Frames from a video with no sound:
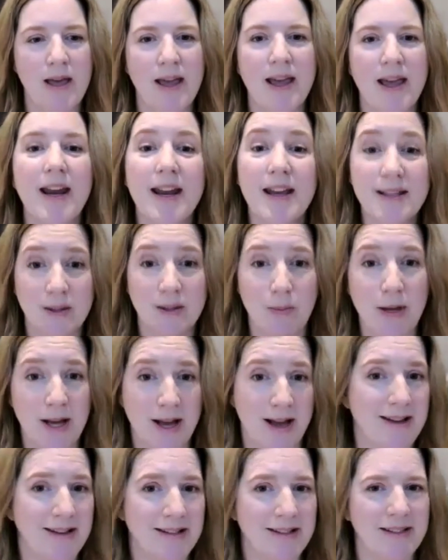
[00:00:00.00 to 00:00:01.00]
it is
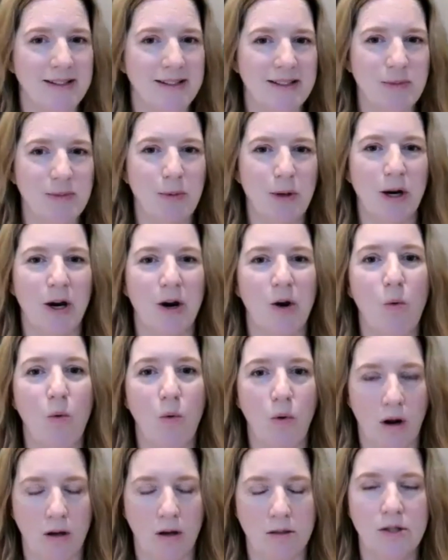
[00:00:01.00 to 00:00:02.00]
because Spirit
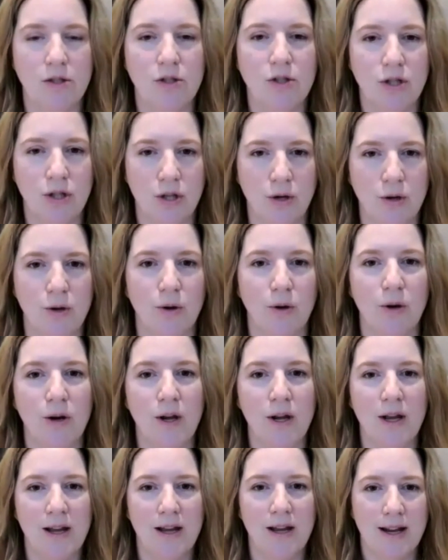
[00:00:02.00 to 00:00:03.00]
wants to
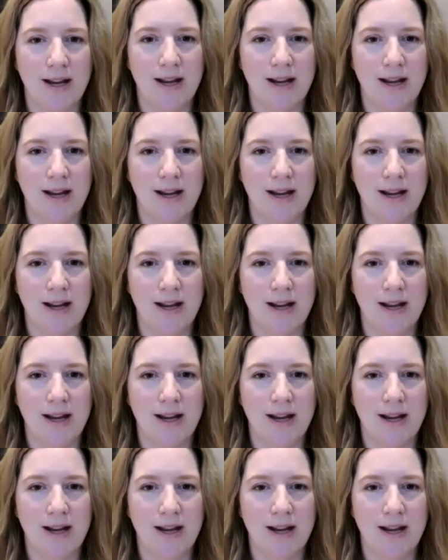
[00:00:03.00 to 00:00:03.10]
